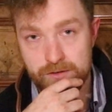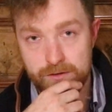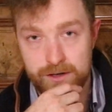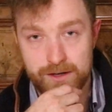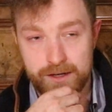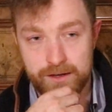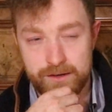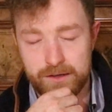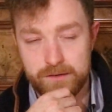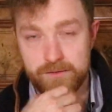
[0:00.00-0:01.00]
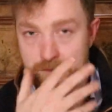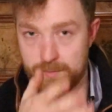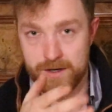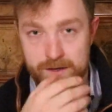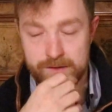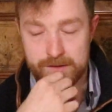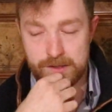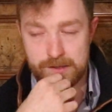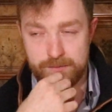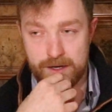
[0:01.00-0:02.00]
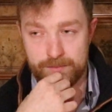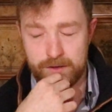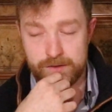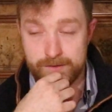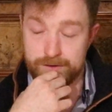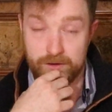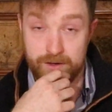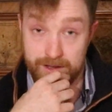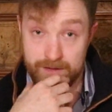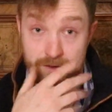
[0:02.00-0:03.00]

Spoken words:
not like spark plugs. Lucky to give a